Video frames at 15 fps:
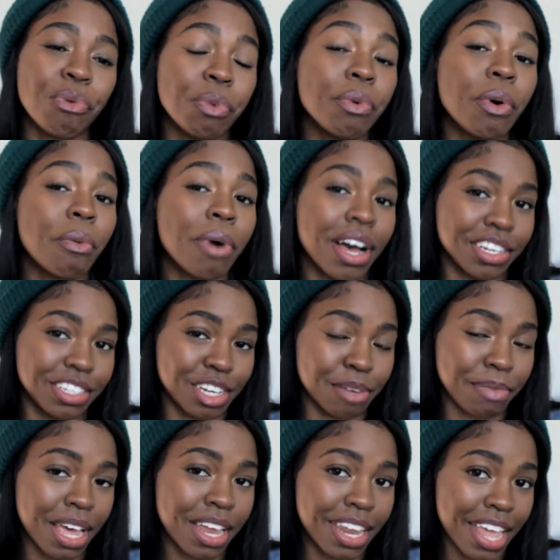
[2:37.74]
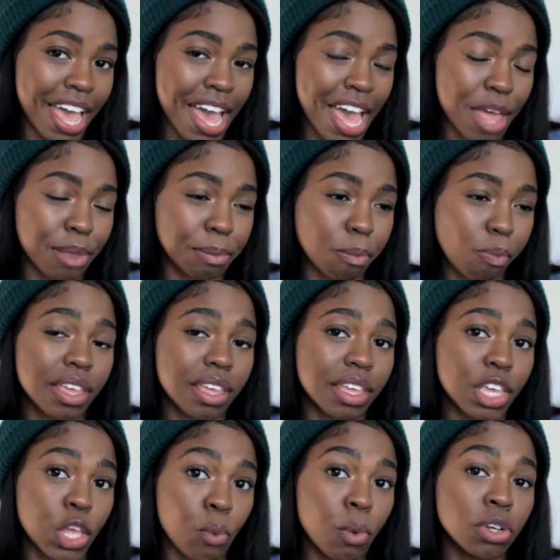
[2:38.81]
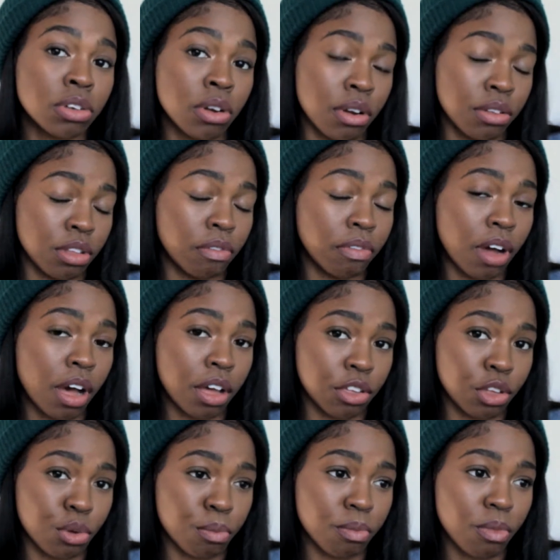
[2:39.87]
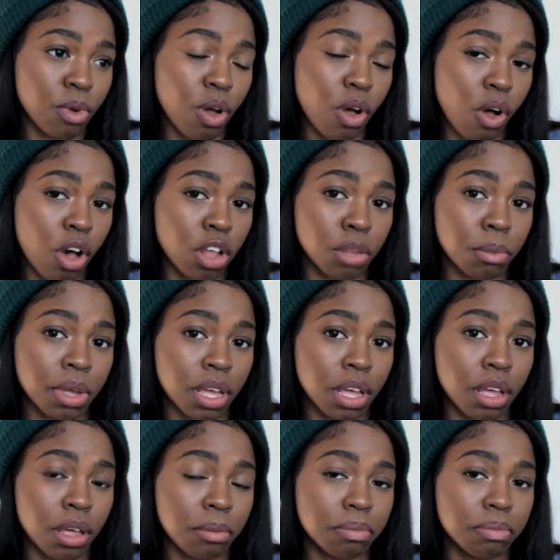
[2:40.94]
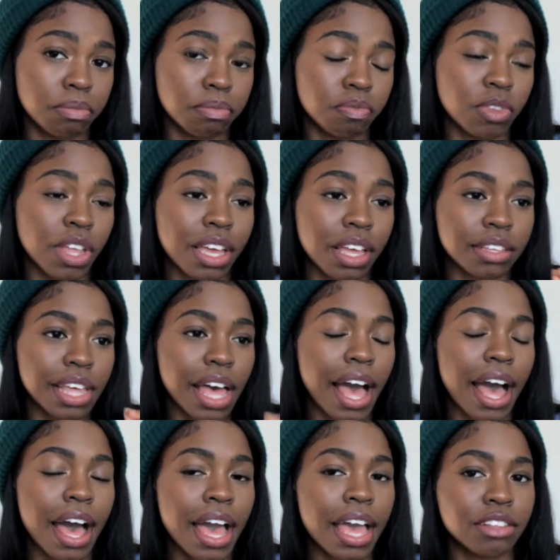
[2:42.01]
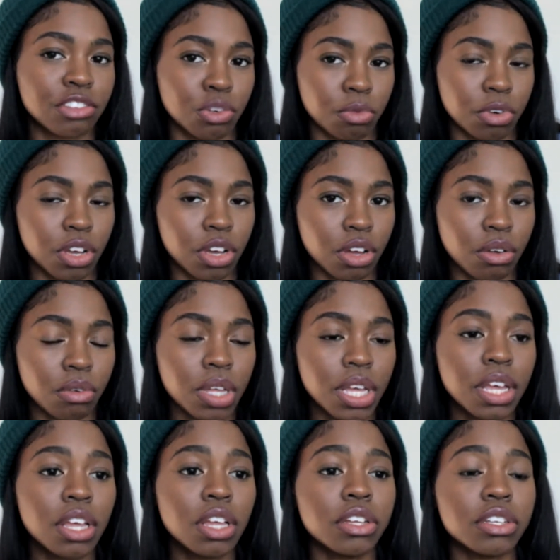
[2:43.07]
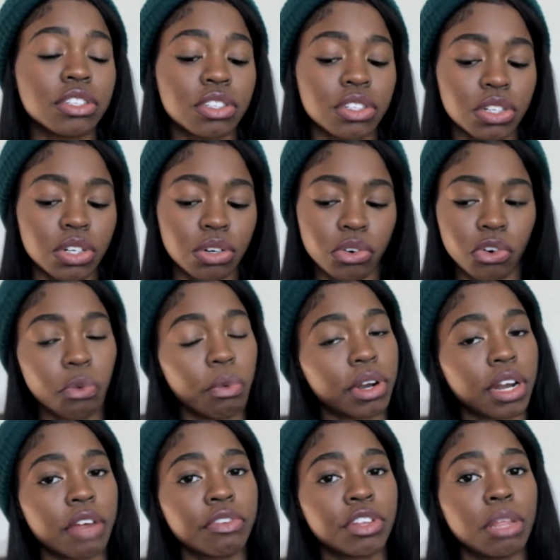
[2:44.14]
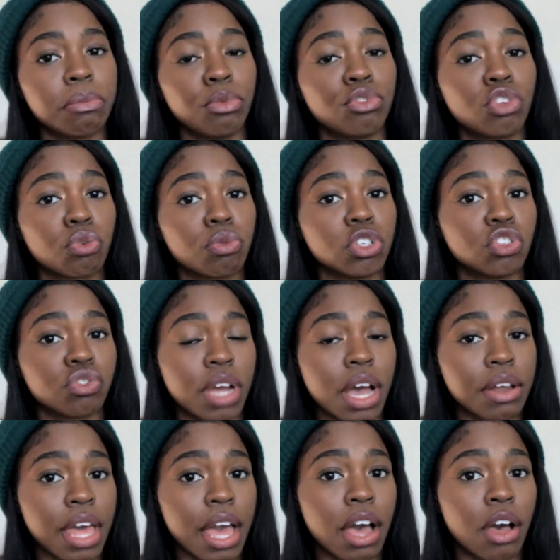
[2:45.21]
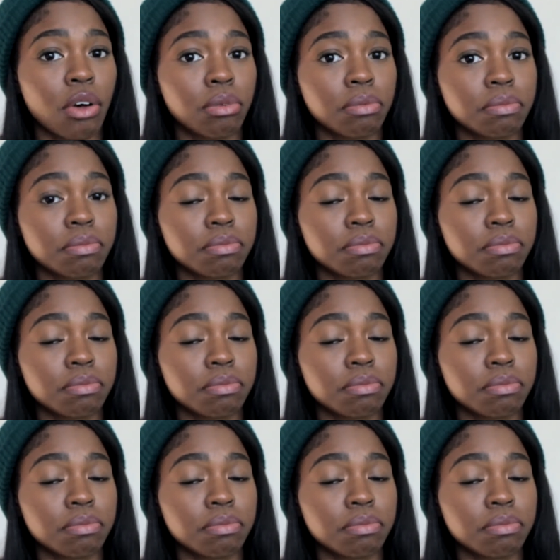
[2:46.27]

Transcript: when we would watch it, my dad, he would turn the volume all the way up, like as high as it would go. So whenever the music would drown out